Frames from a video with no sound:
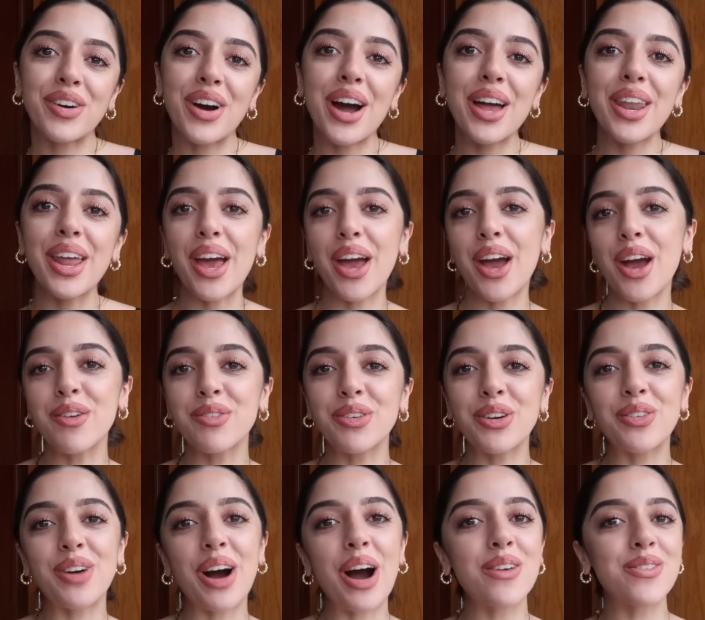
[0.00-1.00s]
everyone, I hope
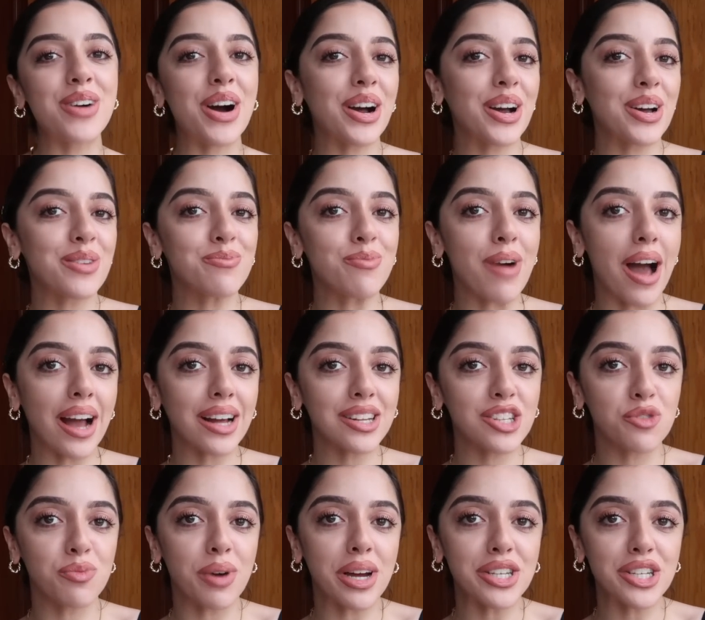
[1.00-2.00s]
you're well. Welcome
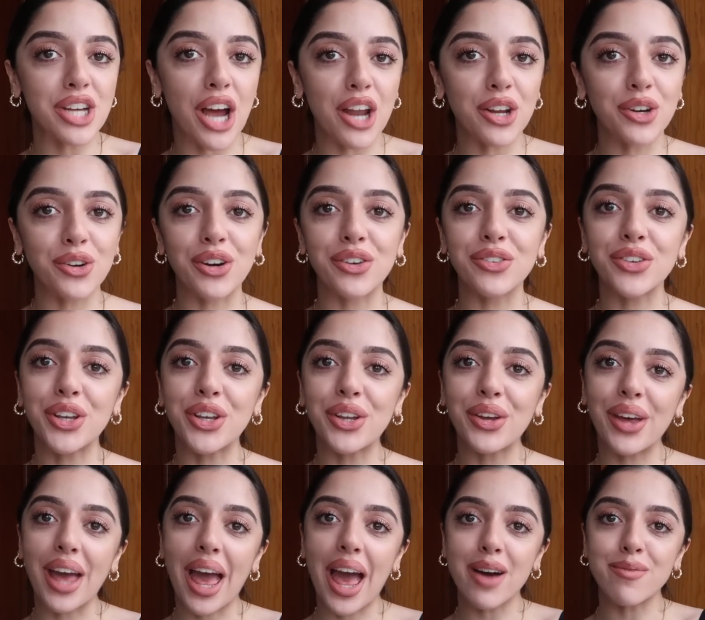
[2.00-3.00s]
back to my channel. If you're
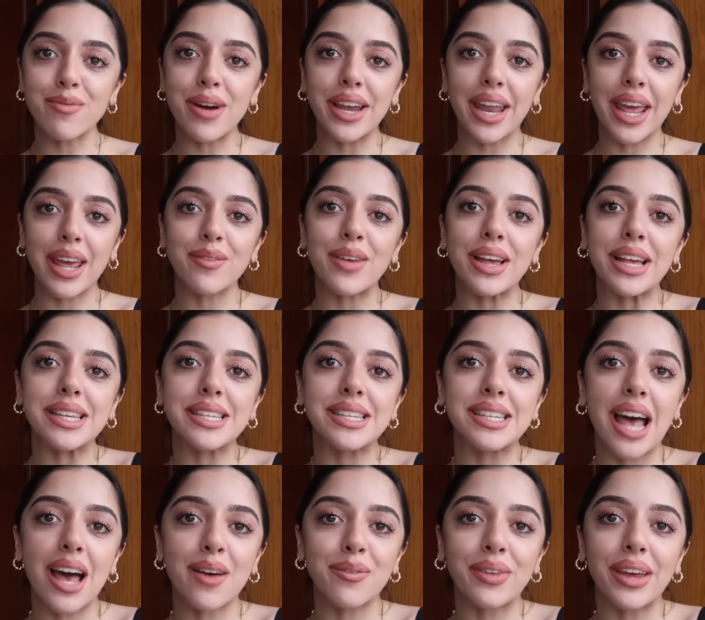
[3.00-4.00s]
new here, my name is
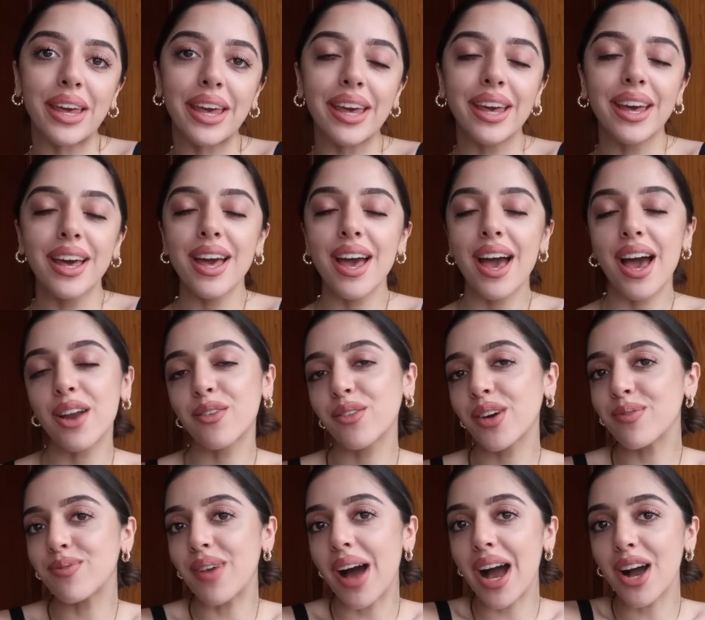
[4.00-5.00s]
Sethi and
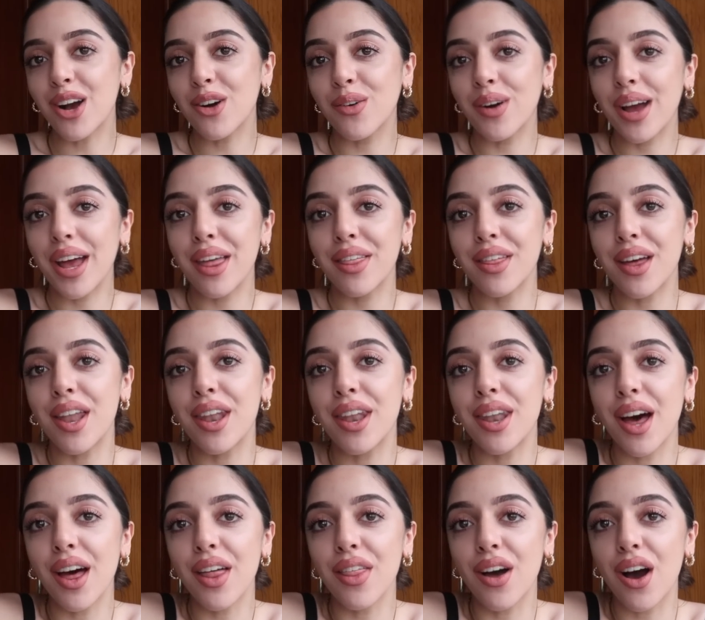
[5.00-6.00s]
we're back with
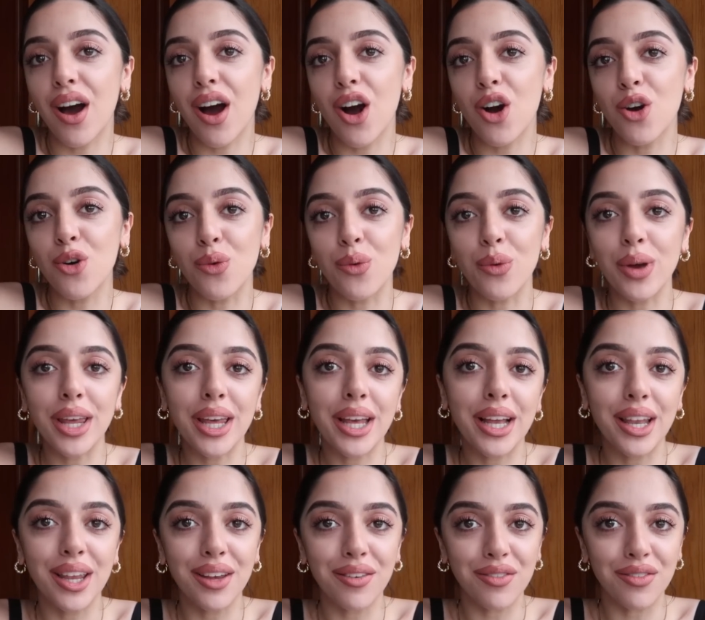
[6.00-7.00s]
another
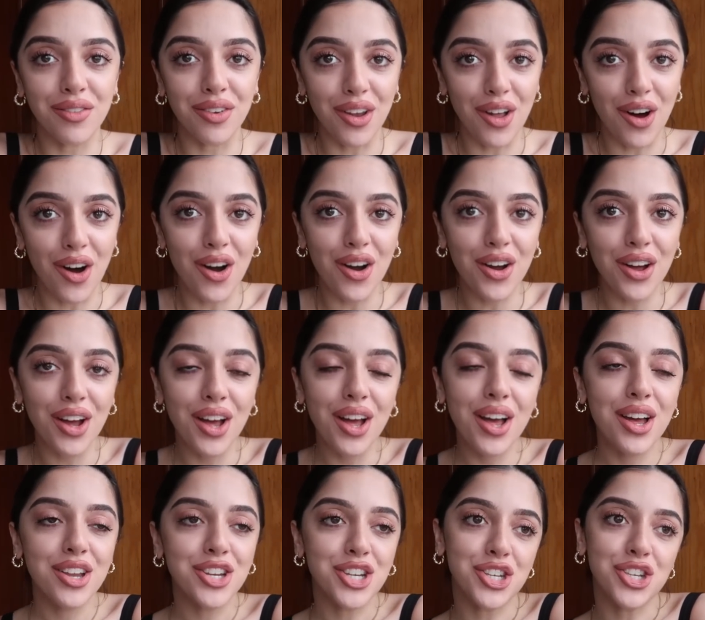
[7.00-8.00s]
weekly vlog,
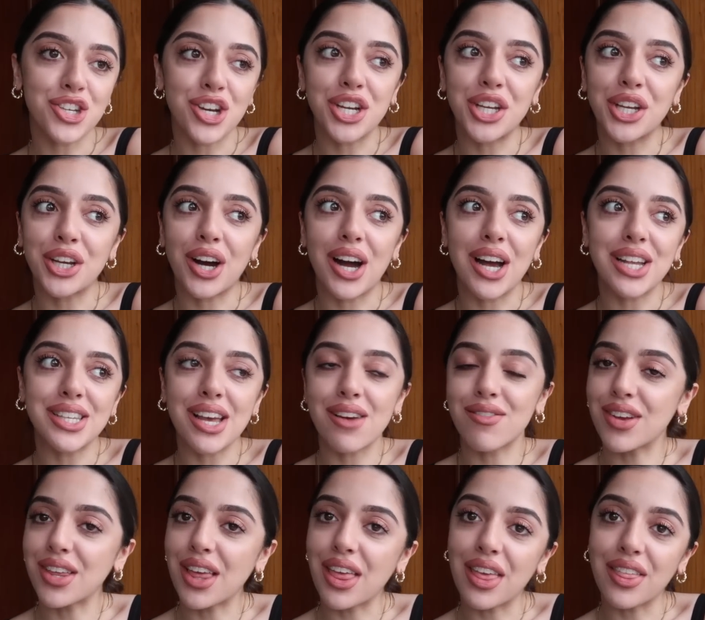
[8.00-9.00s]
just showing you guys
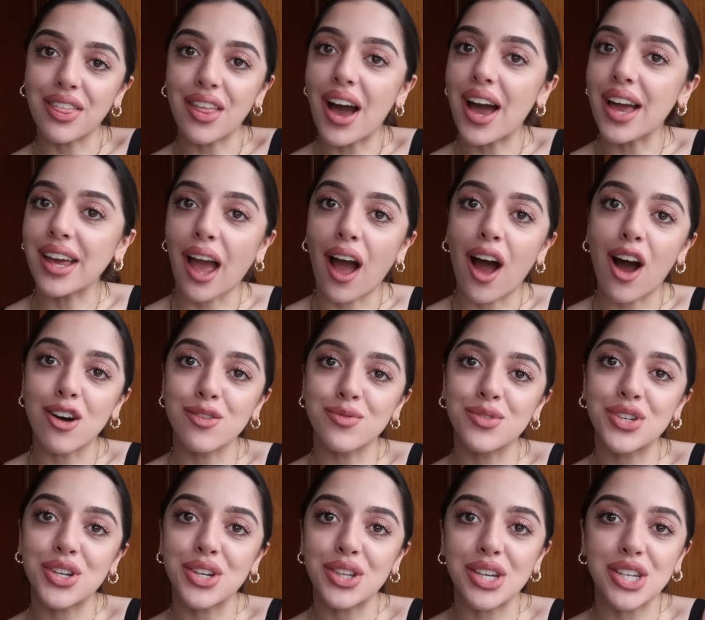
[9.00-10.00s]
everything that I get
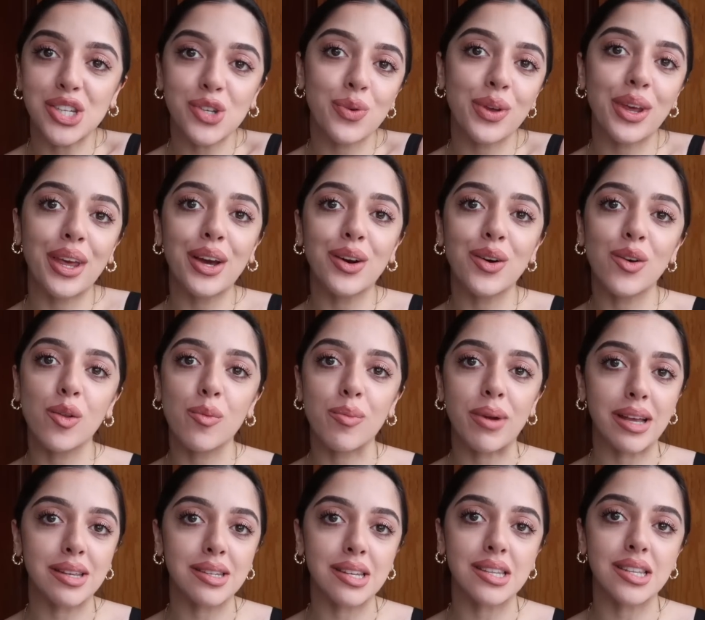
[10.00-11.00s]
up to this week, all the
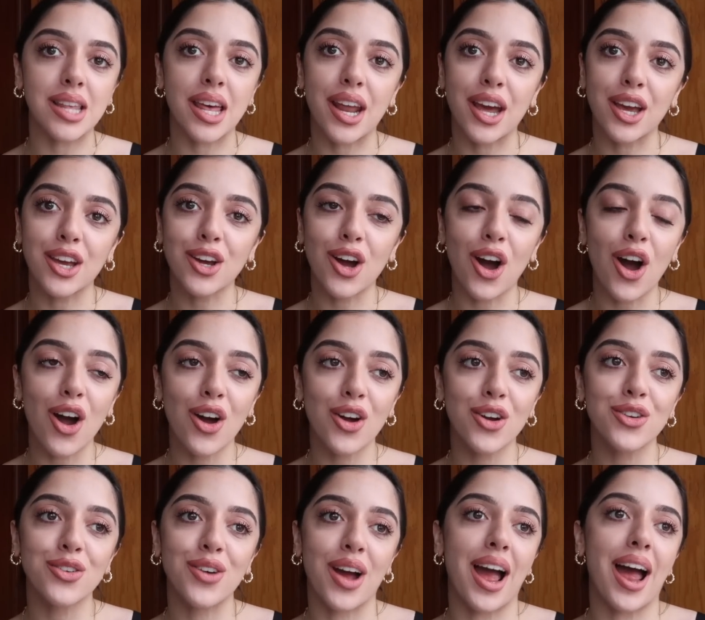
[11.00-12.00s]
places that I
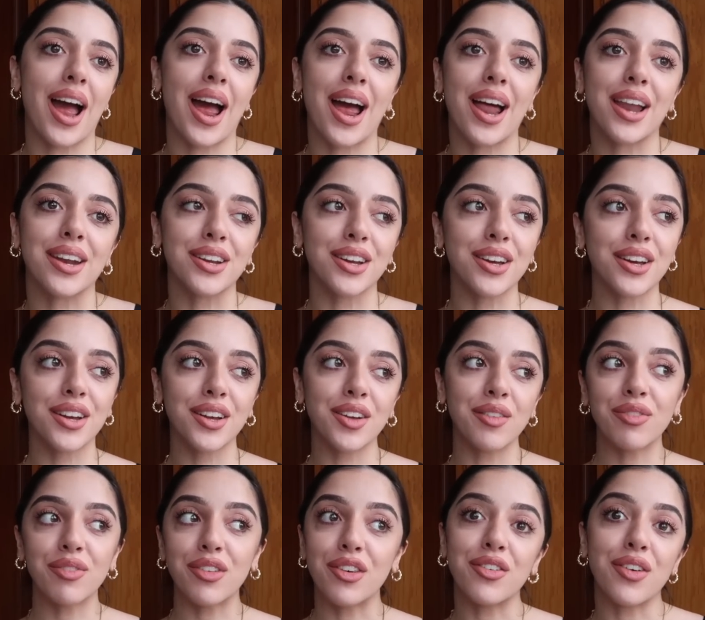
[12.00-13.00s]
go and
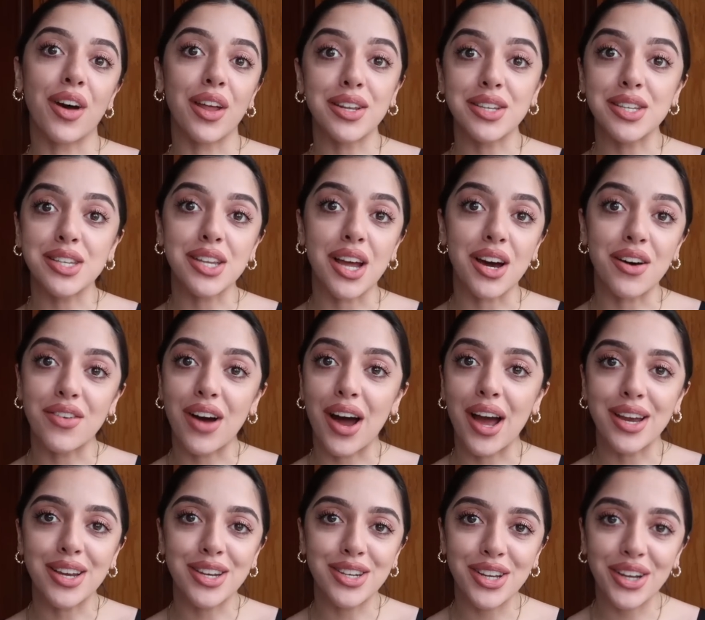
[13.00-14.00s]
the fun stuff
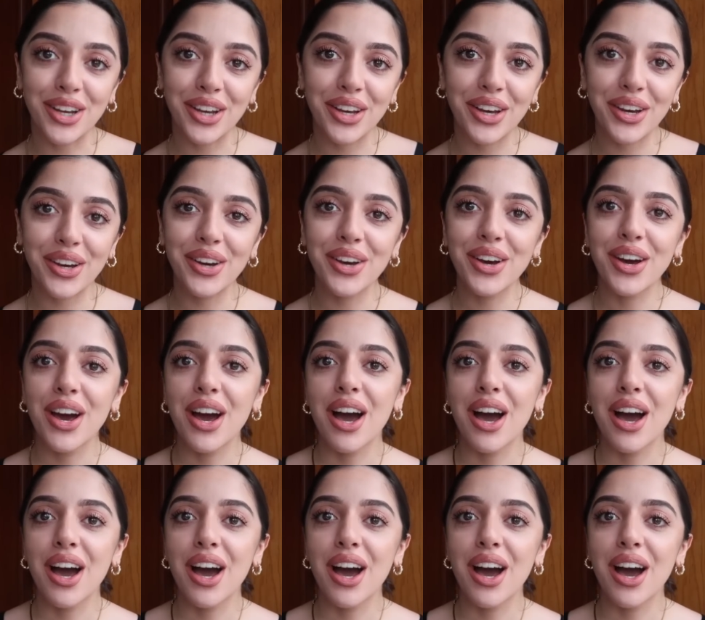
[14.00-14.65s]
I do.